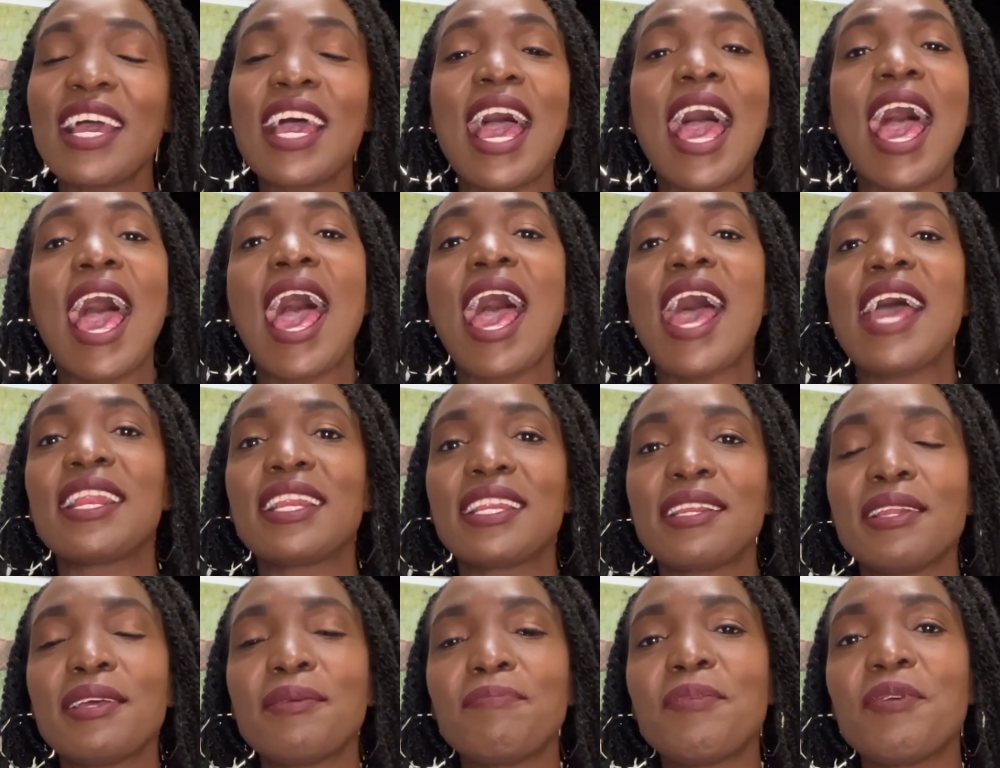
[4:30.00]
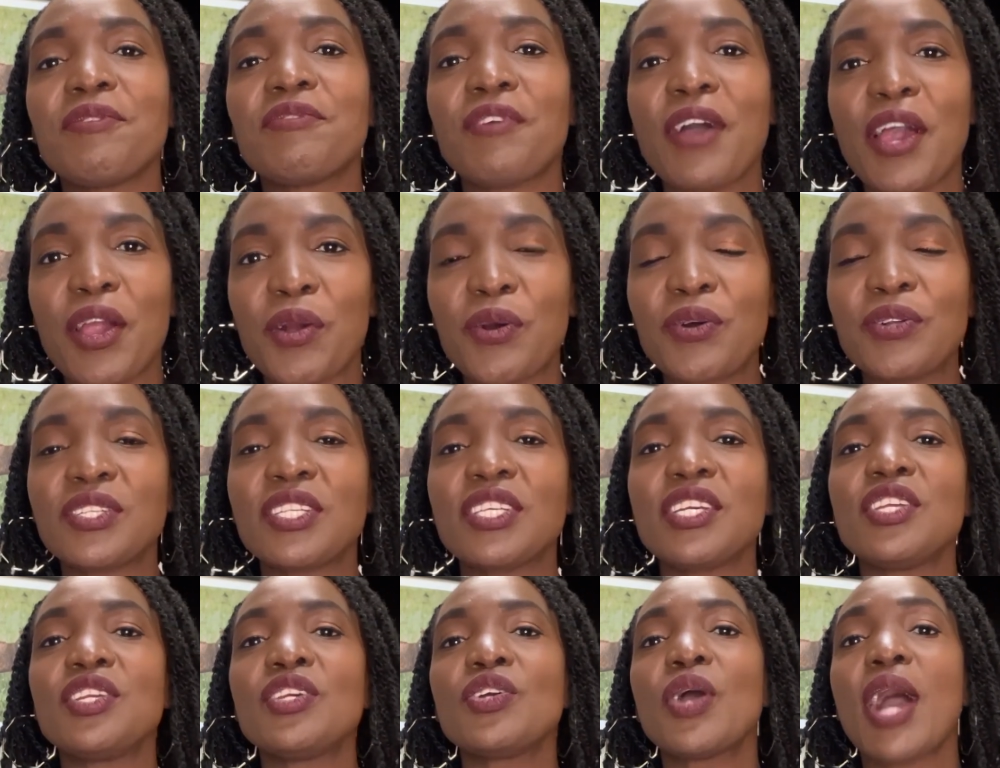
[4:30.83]
And before I
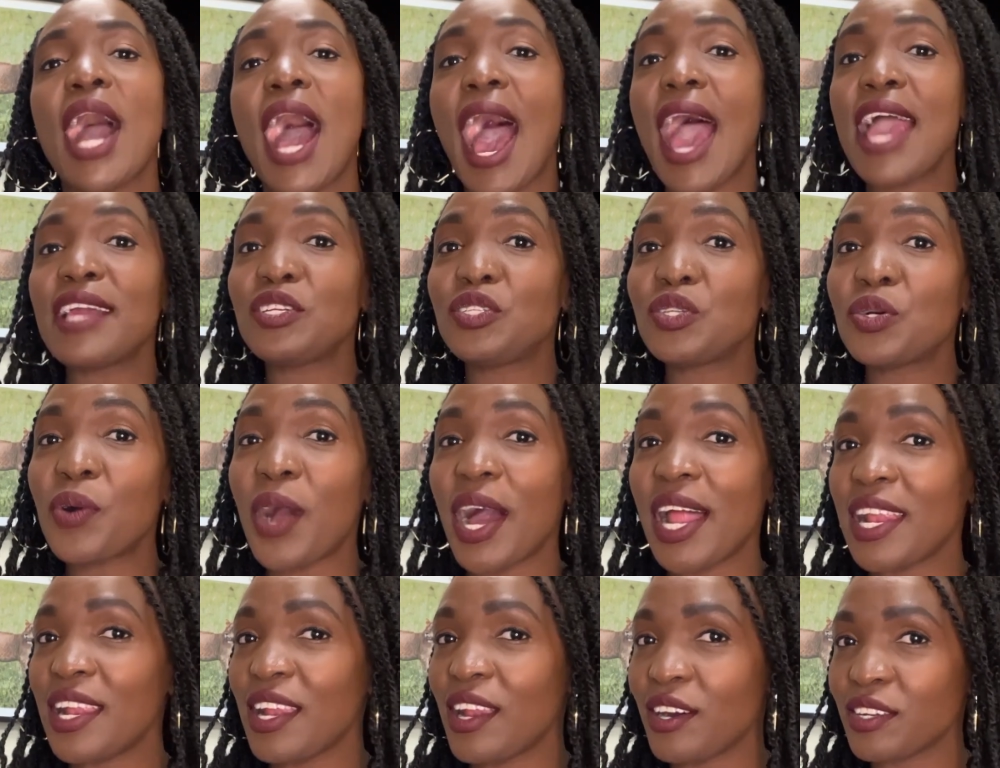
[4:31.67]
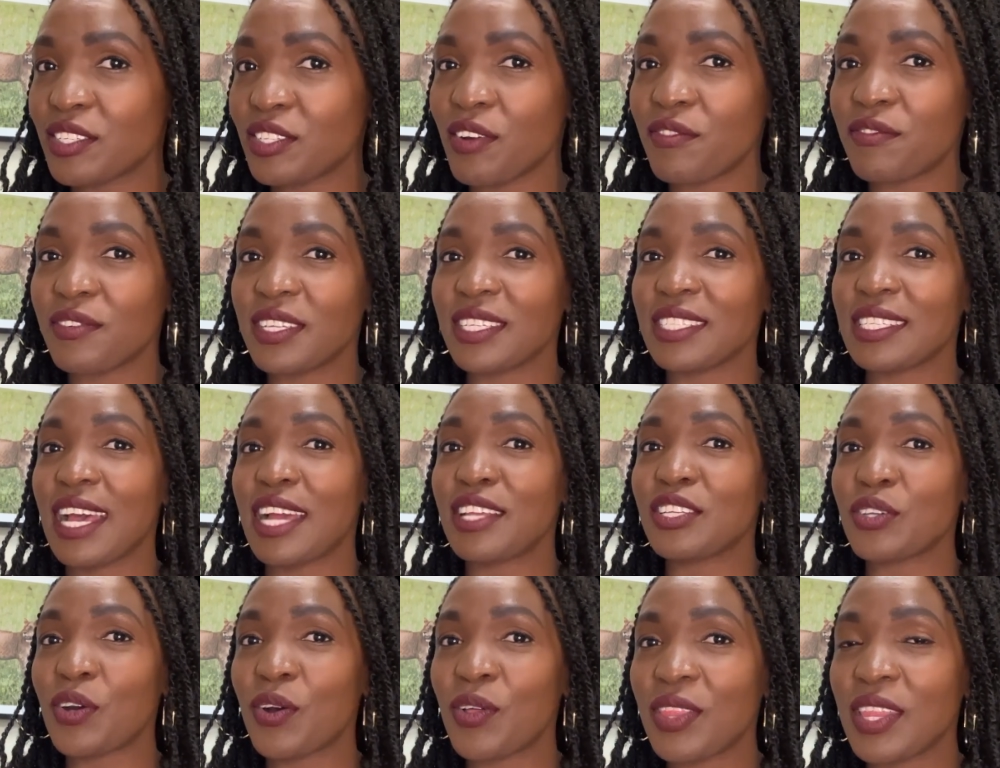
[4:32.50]
continue, I do a lot of research
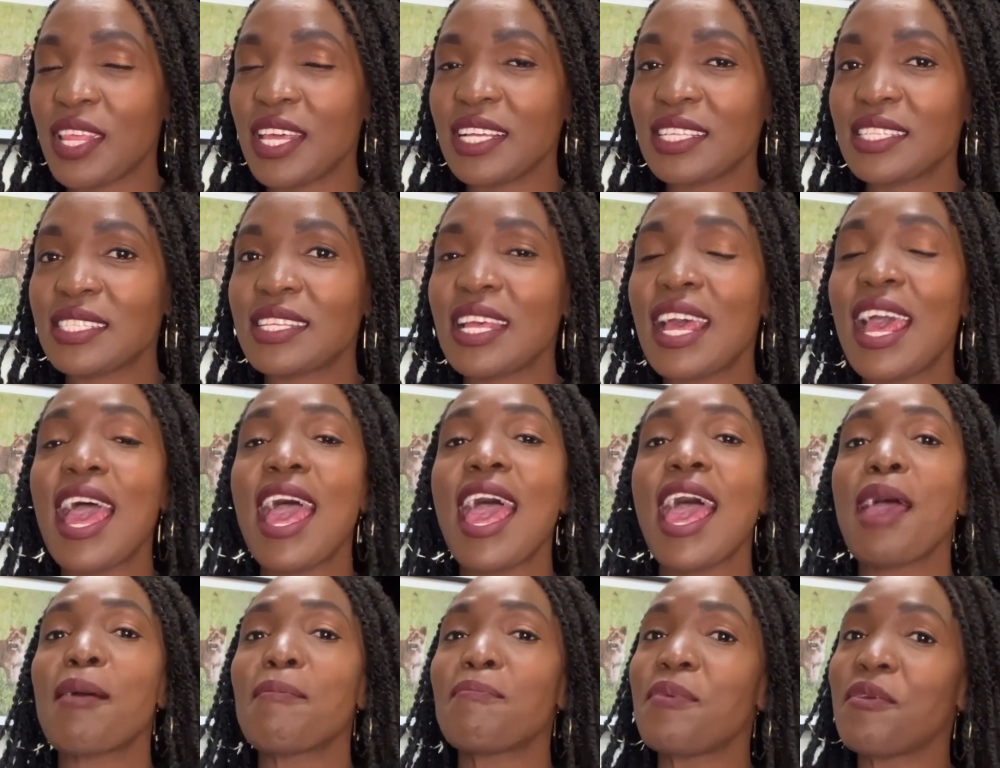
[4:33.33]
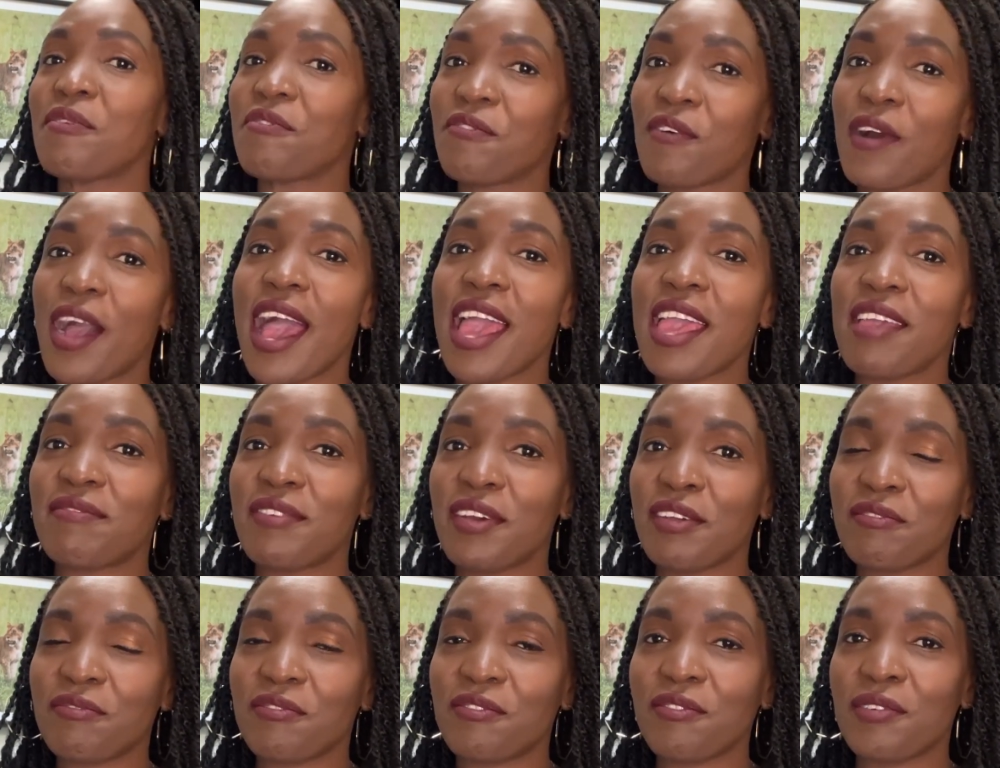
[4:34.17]
on this before I even
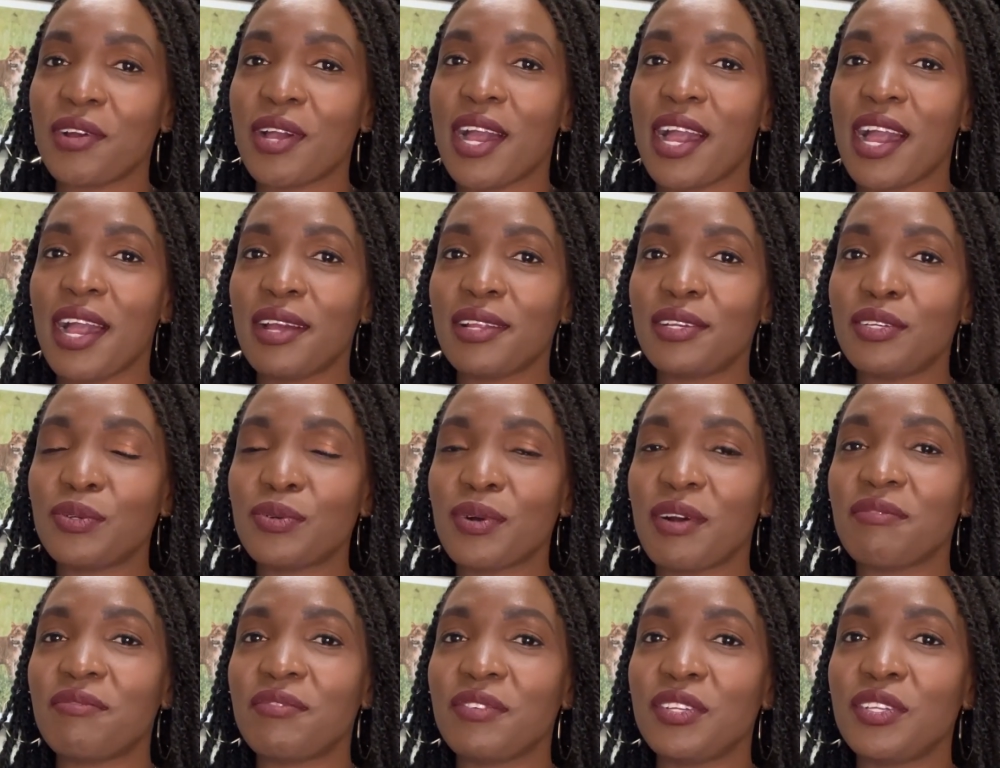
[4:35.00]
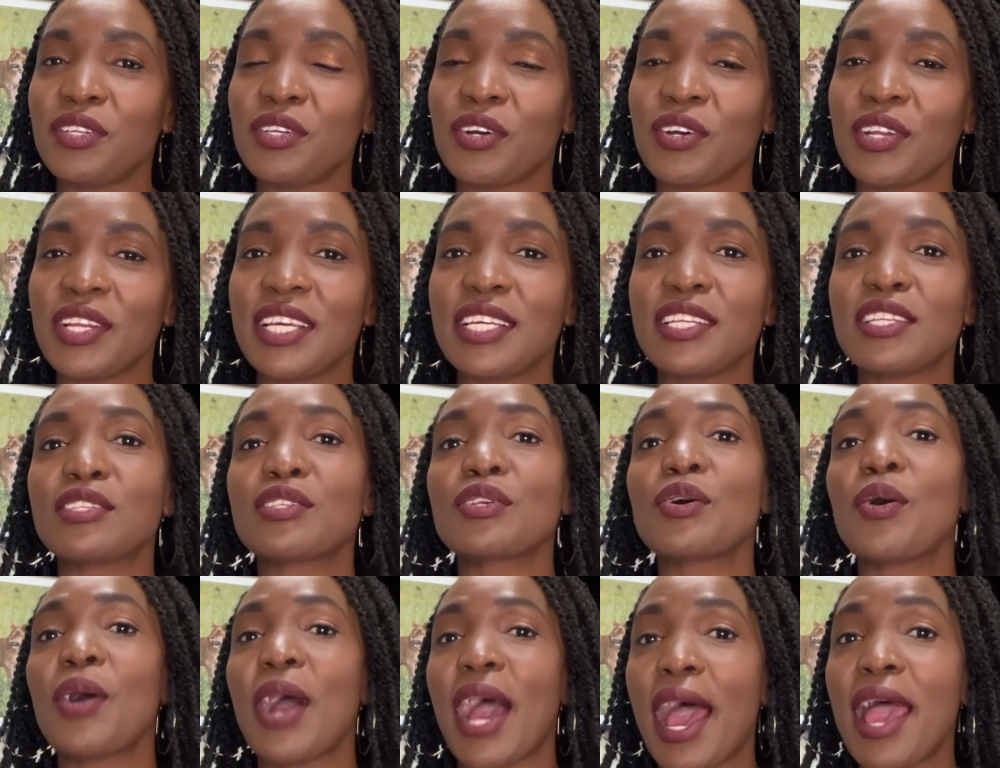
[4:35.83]
do a video on it.
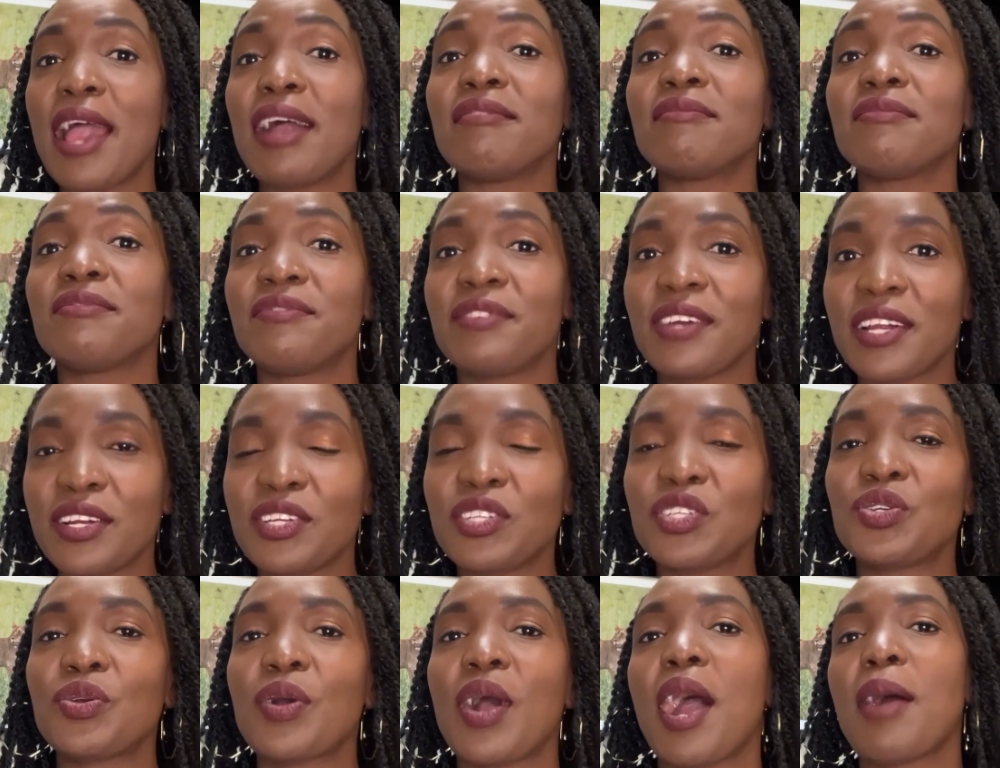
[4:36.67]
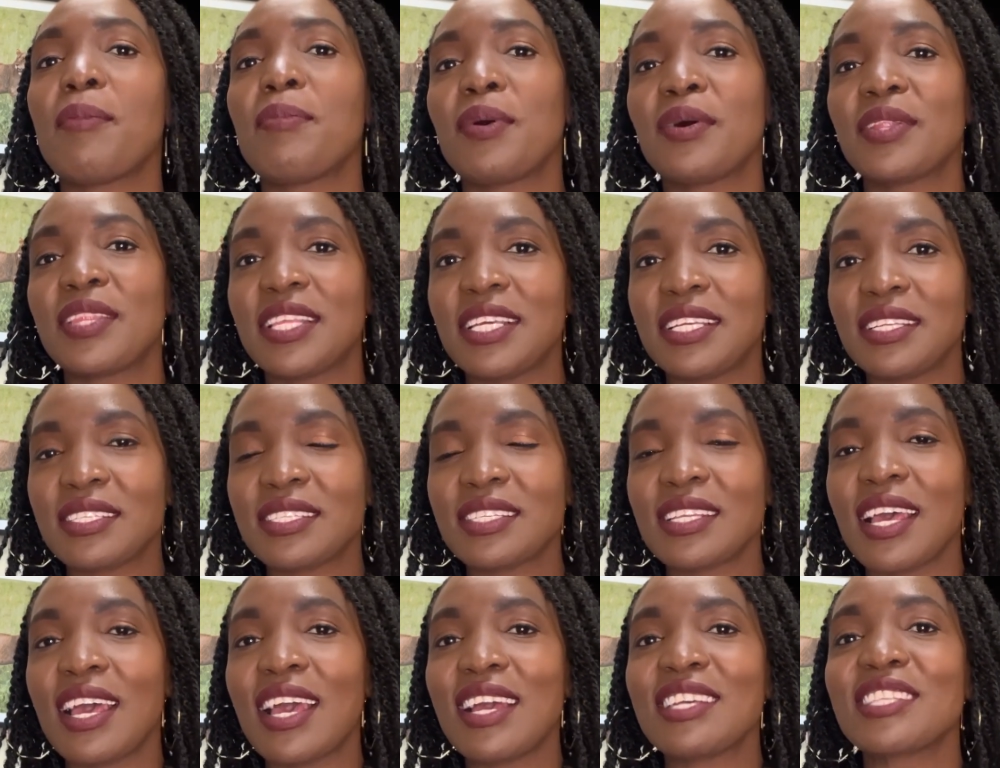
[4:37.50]
So I am very sure about this
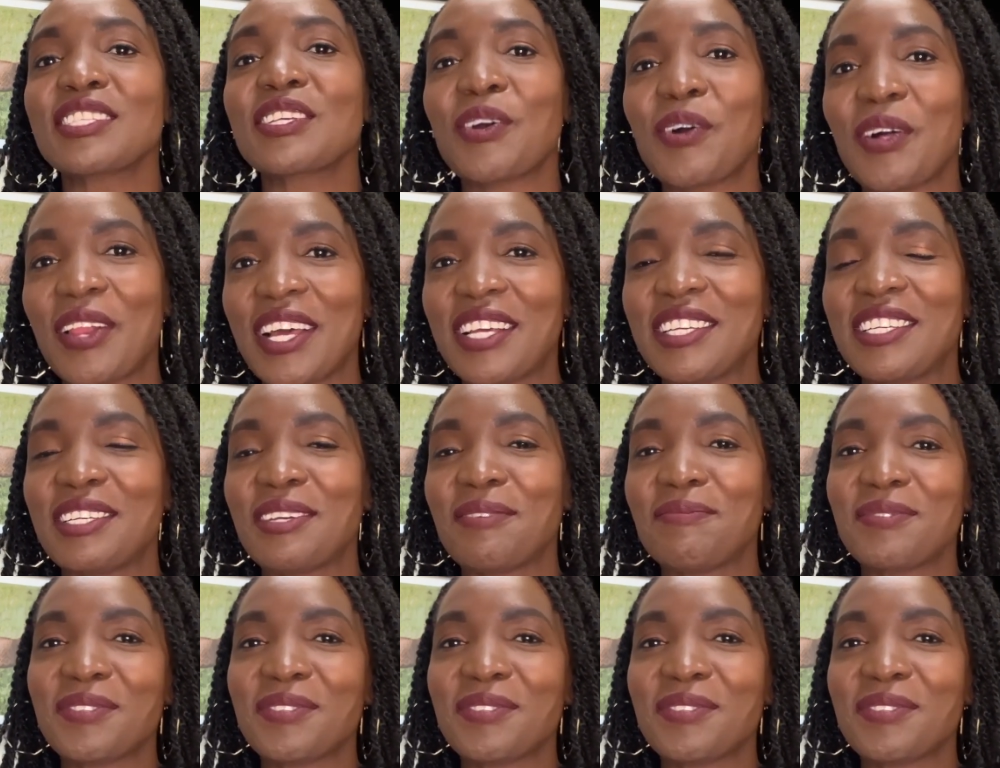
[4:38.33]
scholarship.